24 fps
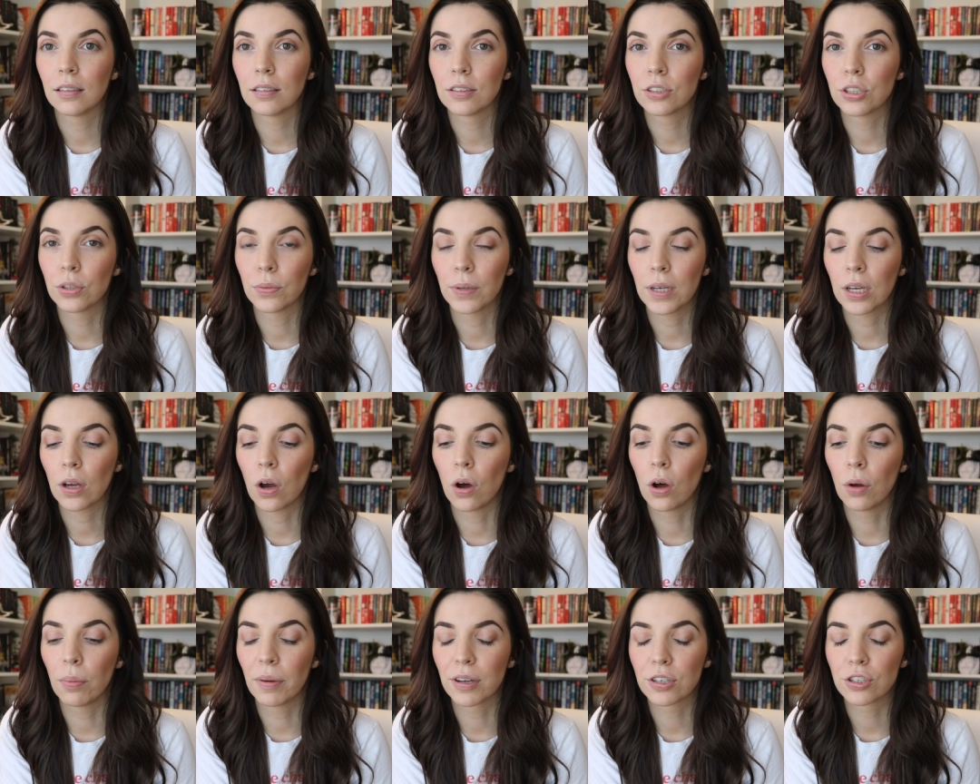doing a
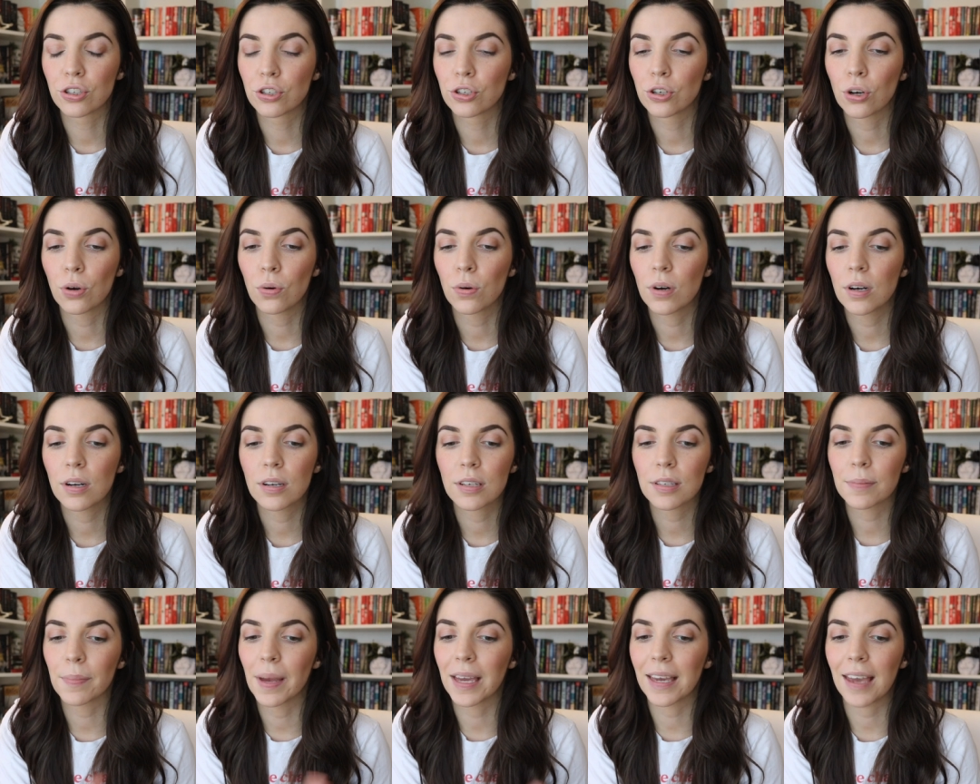whole bunch of
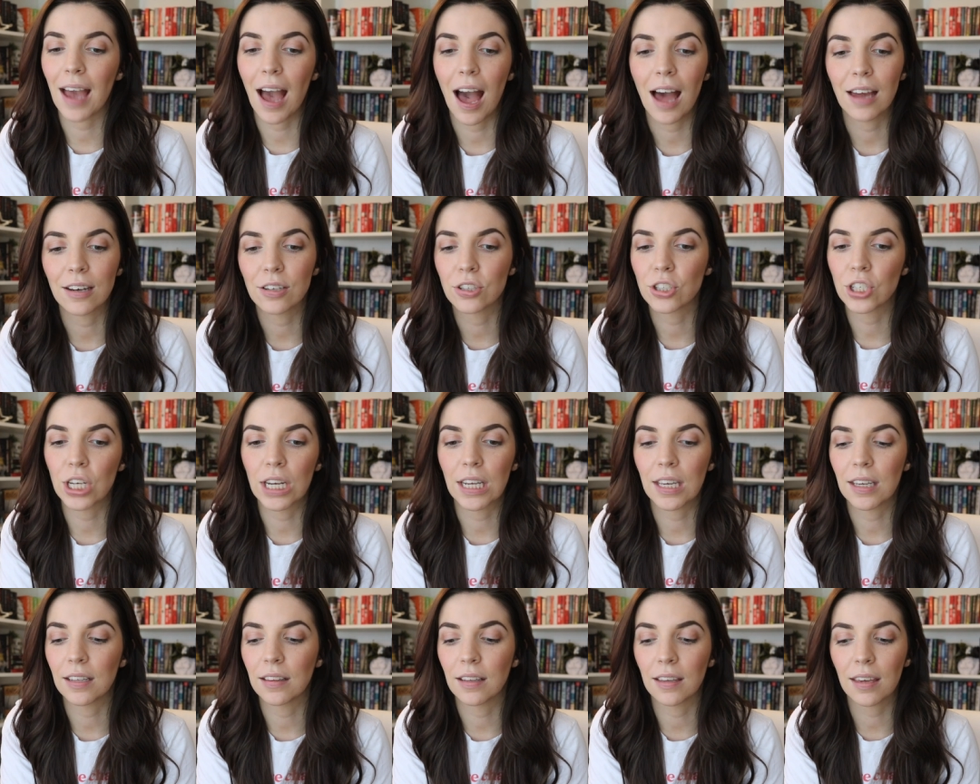chores. My cat is
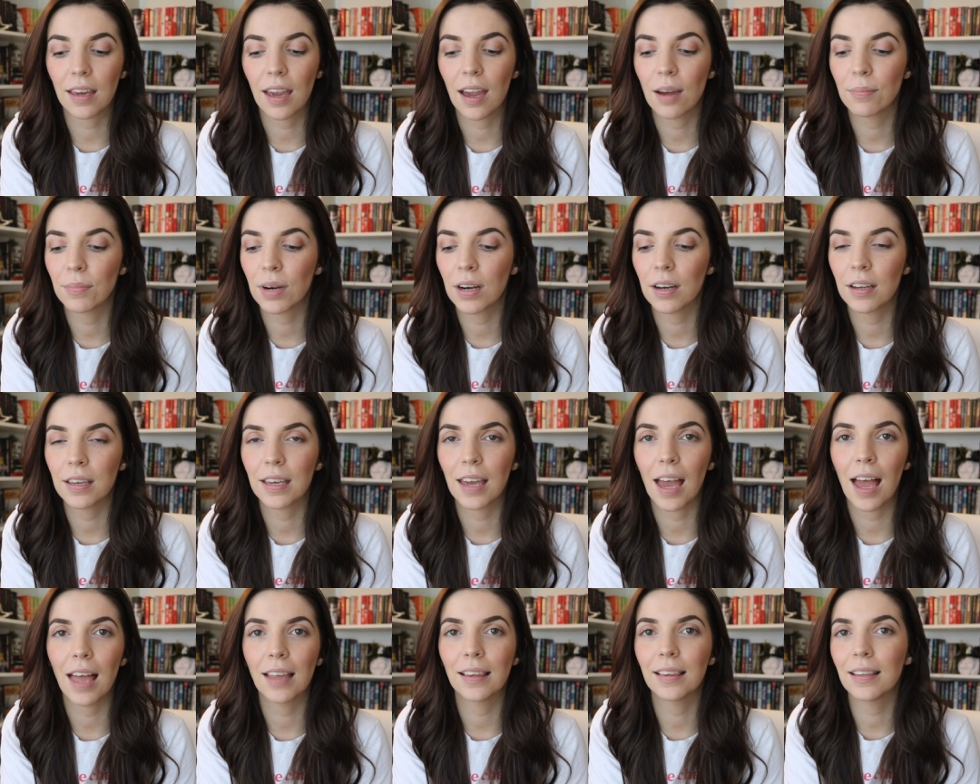shaking the camera
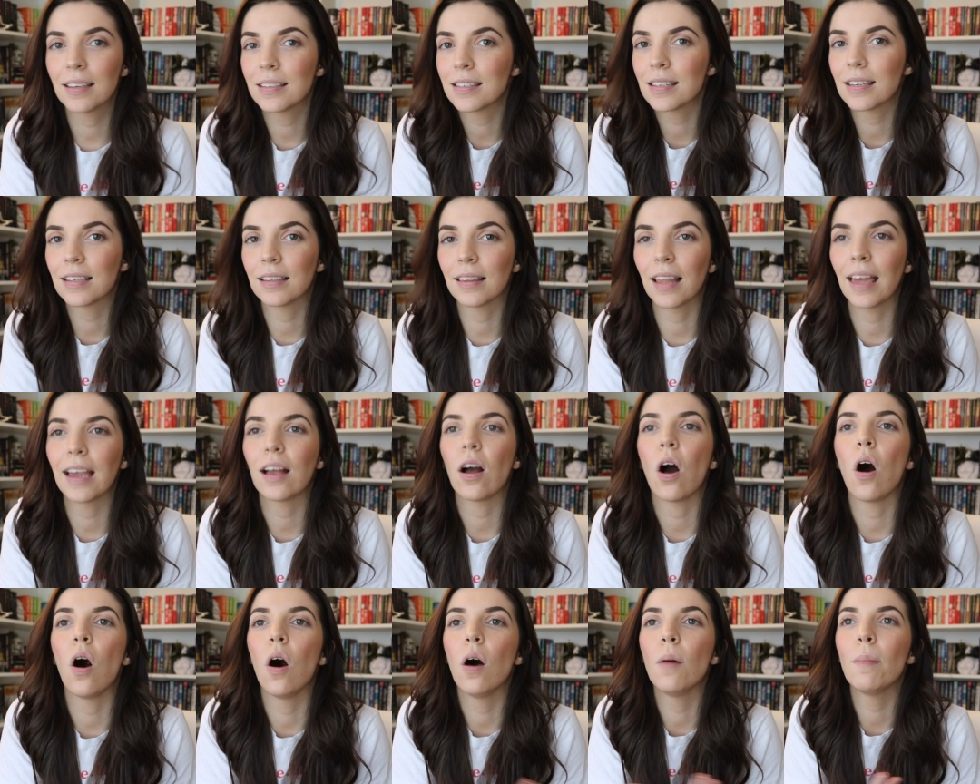again. Listen, like
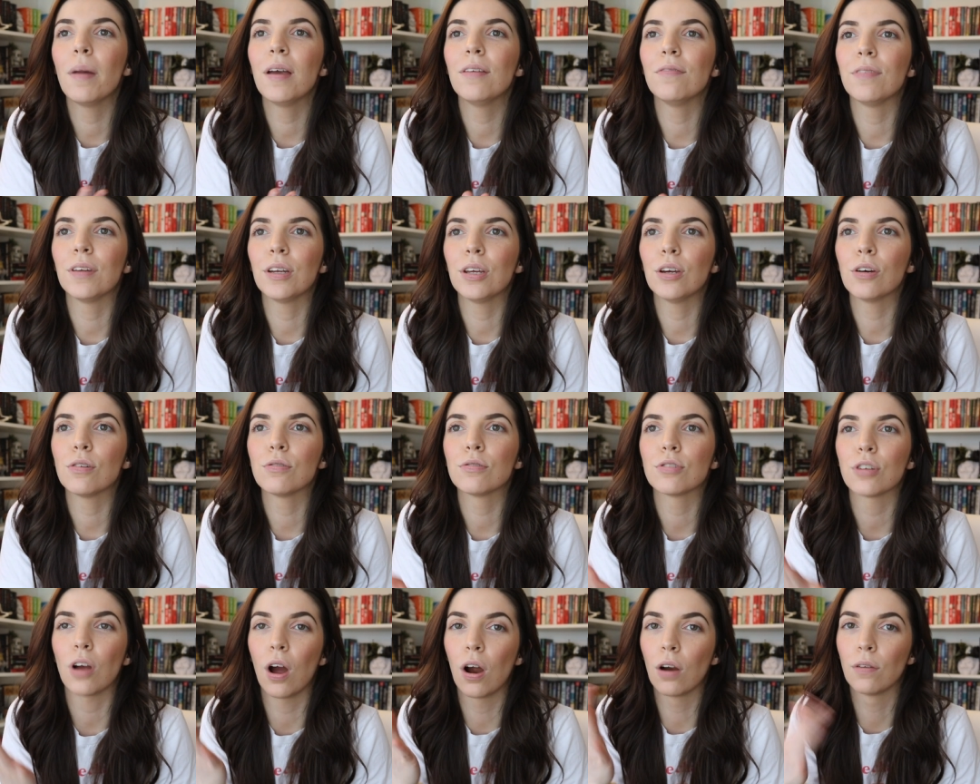all my
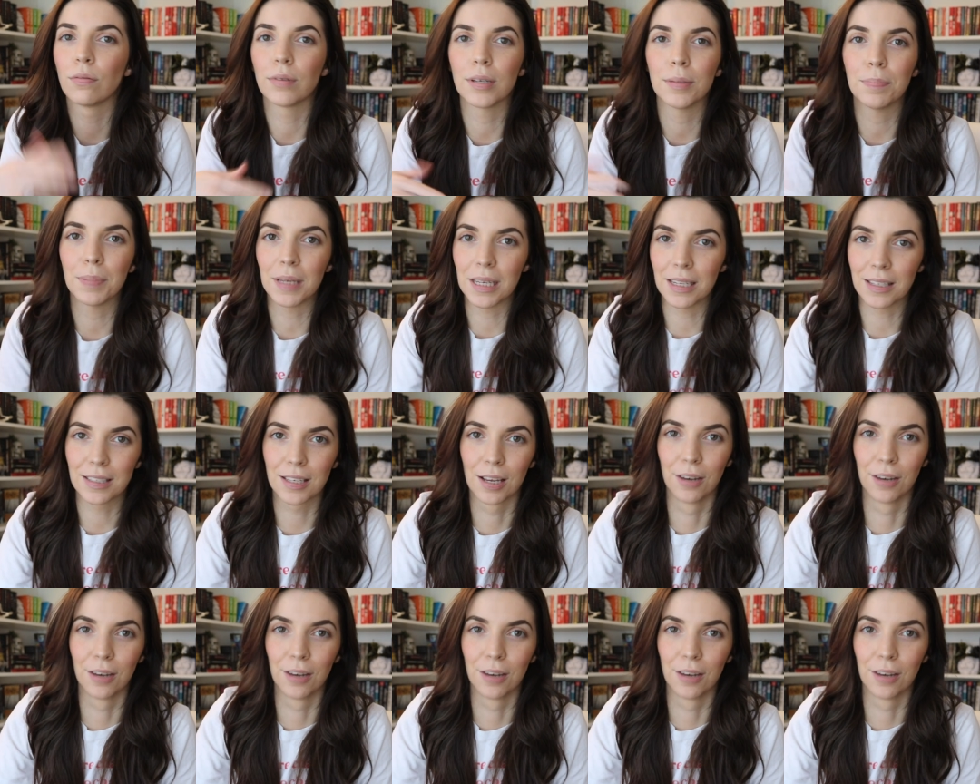videos are repeats